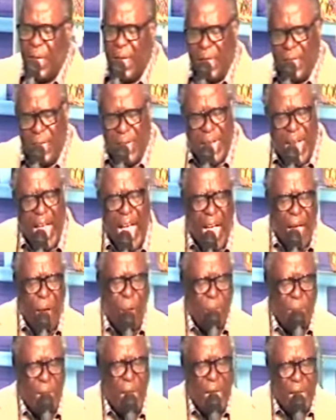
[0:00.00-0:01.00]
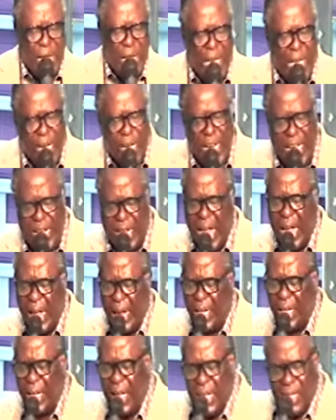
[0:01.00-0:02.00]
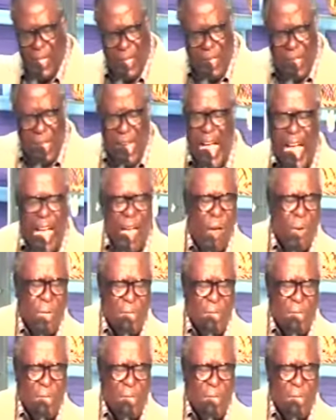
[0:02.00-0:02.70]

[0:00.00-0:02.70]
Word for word: Now a leading. Now